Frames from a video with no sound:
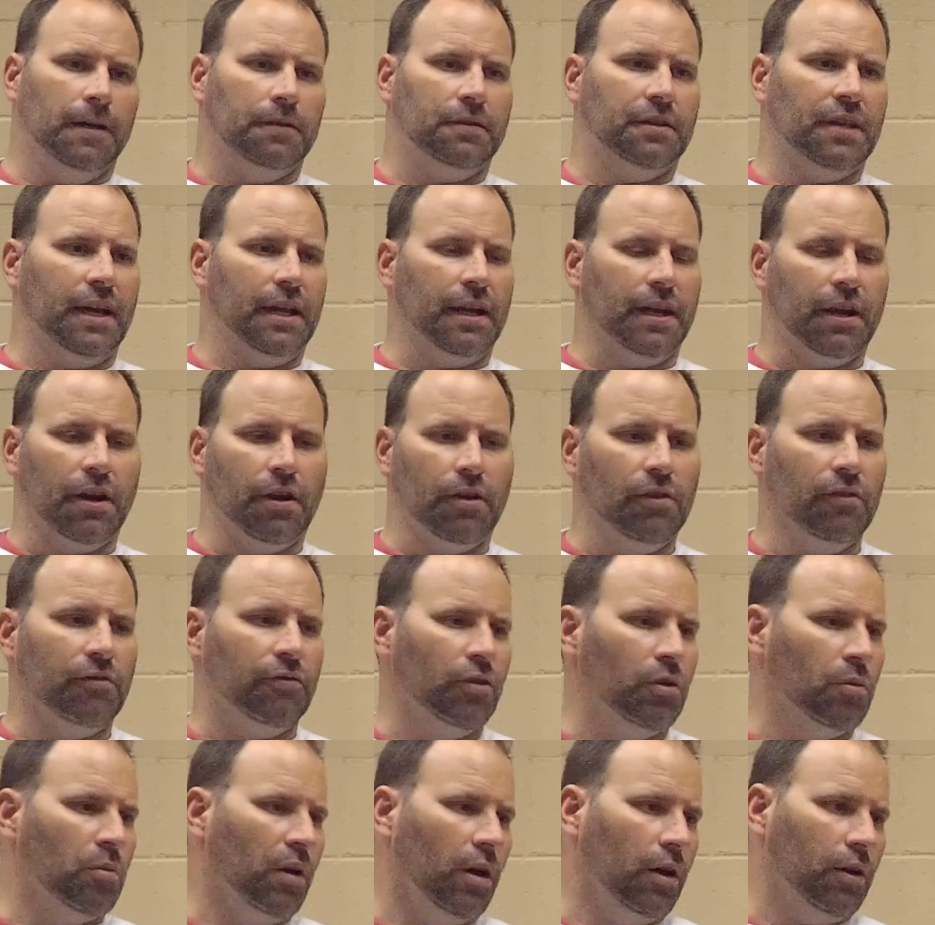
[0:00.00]
Taking care of the
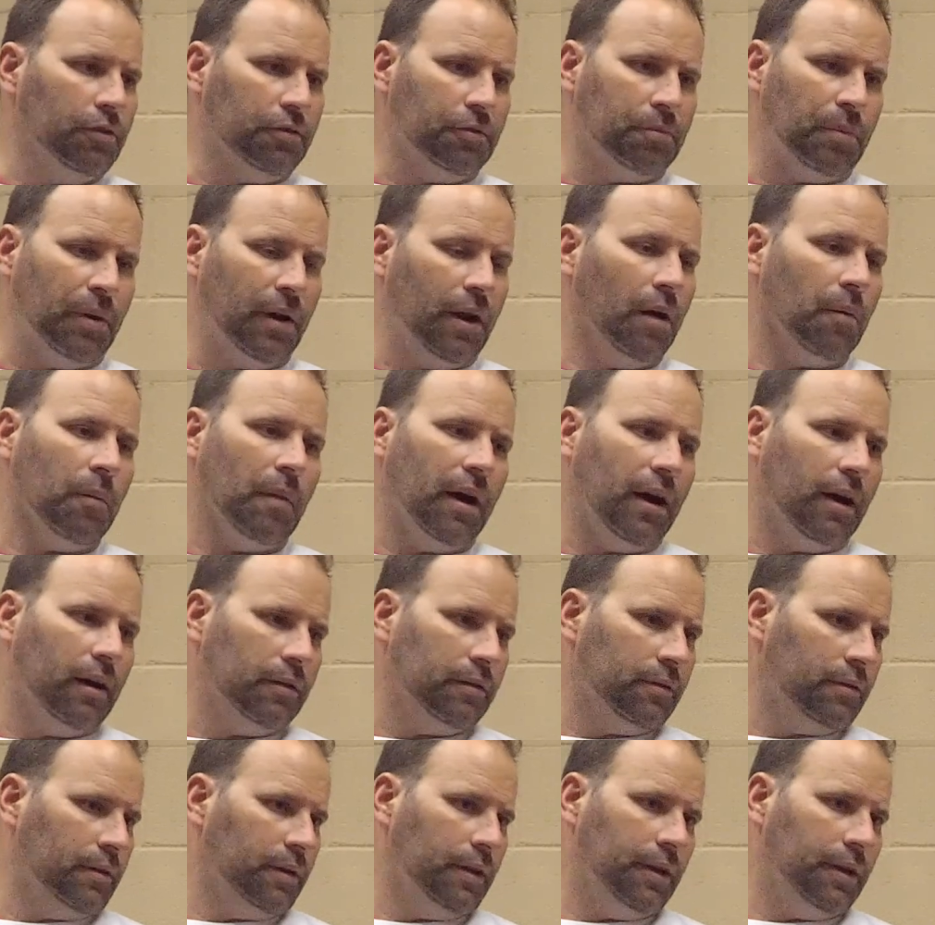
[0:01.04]
football is paramount.